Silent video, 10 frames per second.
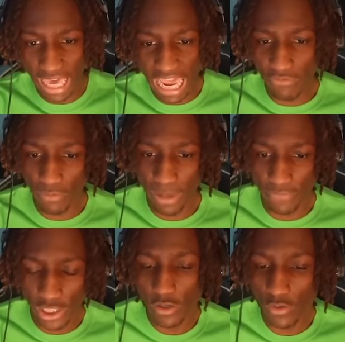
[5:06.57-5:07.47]
half of my
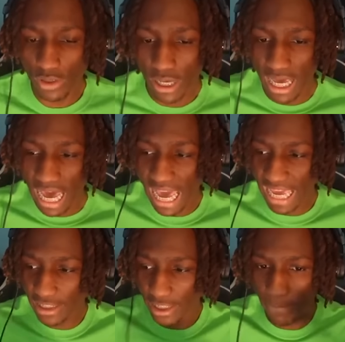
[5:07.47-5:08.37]
videos, I
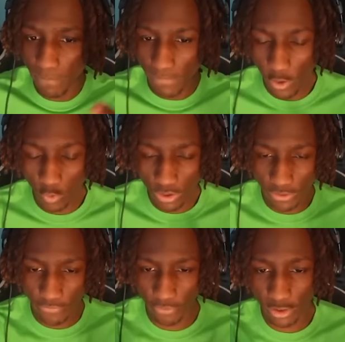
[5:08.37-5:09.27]
had to mute
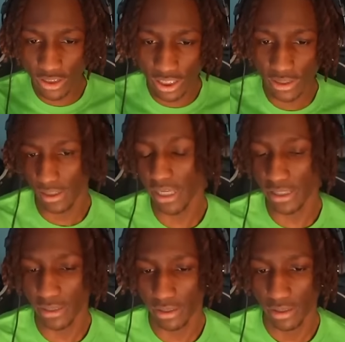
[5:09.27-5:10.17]
the first 10
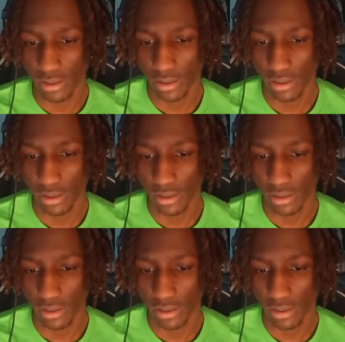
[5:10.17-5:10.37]
seconds.